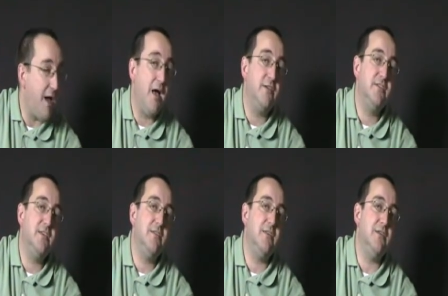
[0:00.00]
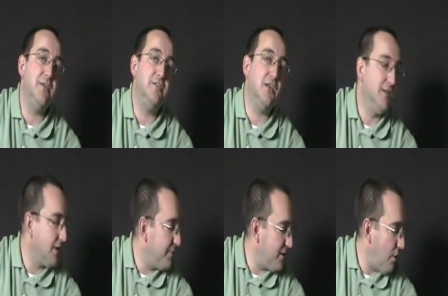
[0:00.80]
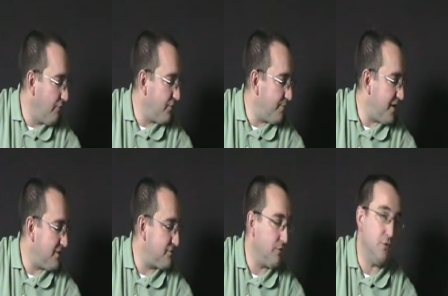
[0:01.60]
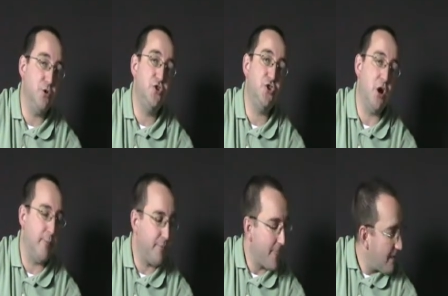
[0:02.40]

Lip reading: You see that it's a little bit over the pitch or sharp.